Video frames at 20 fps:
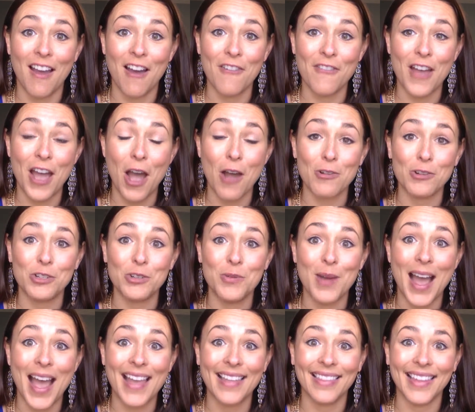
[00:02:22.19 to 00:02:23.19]
of how to
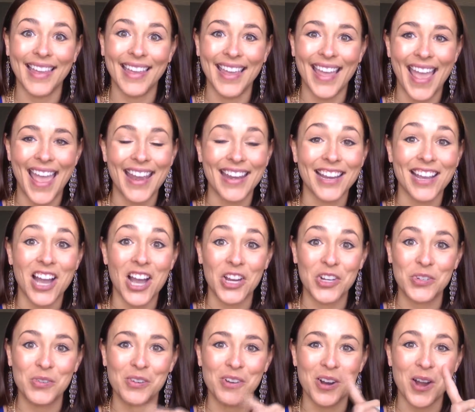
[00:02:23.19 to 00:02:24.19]
highlight and
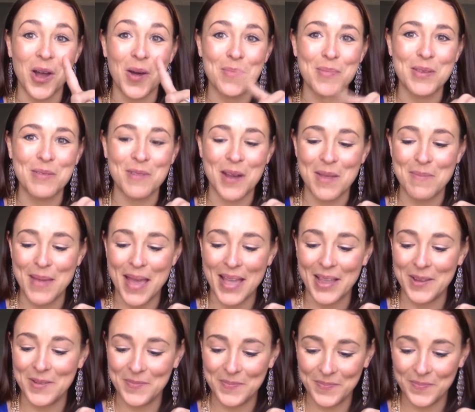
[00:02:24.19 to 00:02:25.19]
contour. I'll be right back.